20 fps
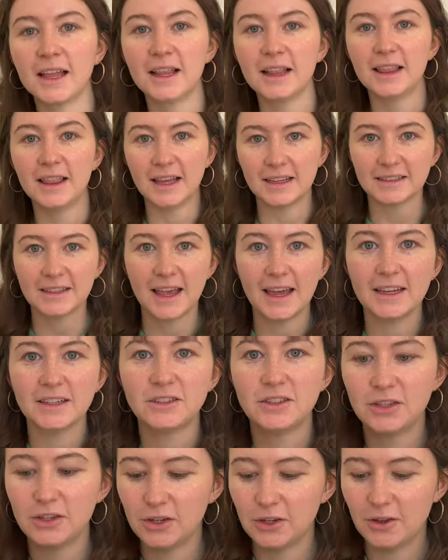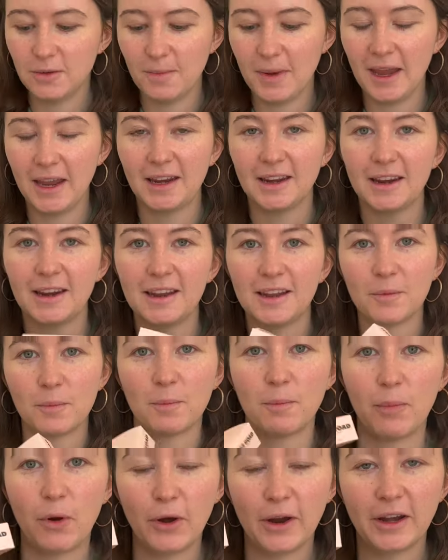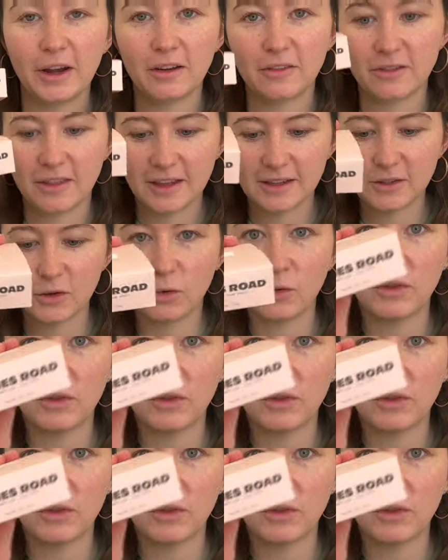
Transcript: Let's get into the main point of this whole